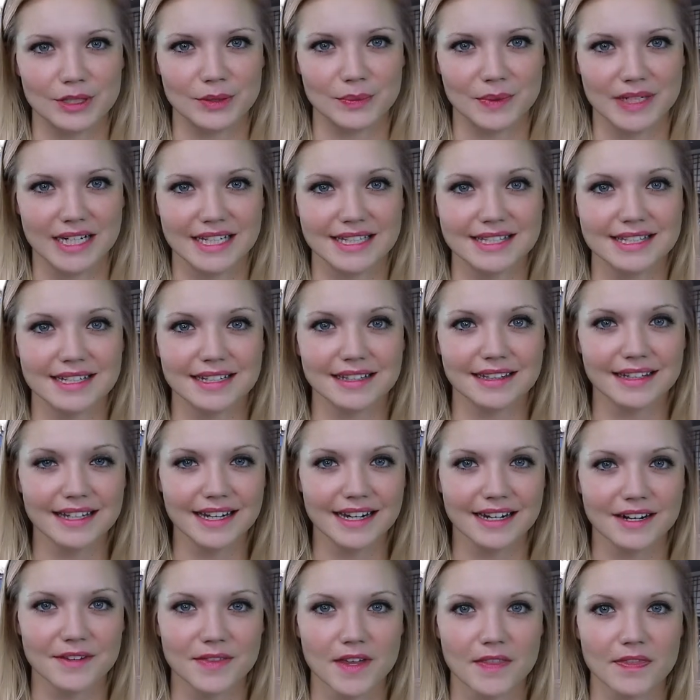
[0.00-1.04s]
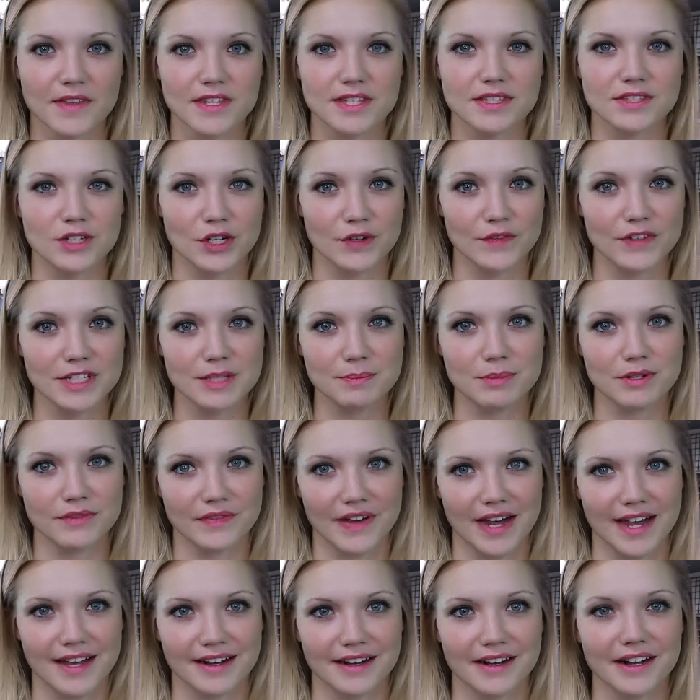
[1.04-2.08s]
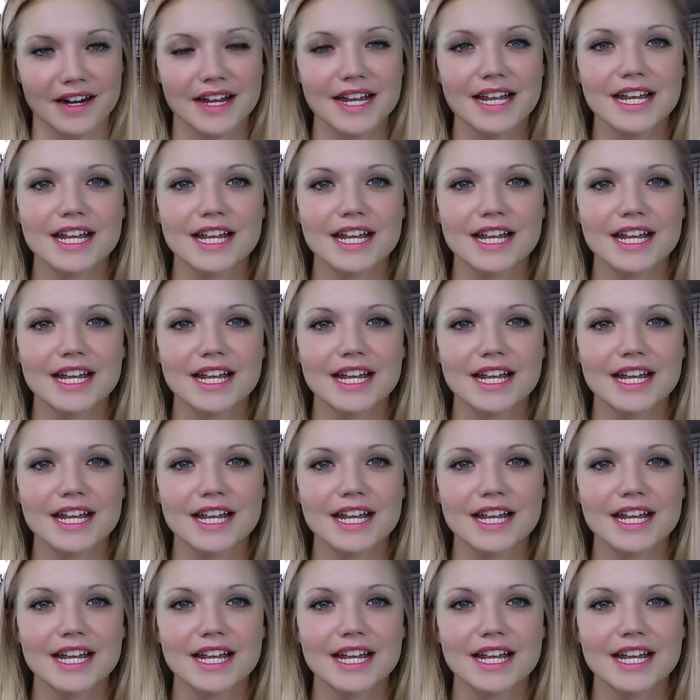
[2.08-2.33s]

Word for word: when it's clear that the service provider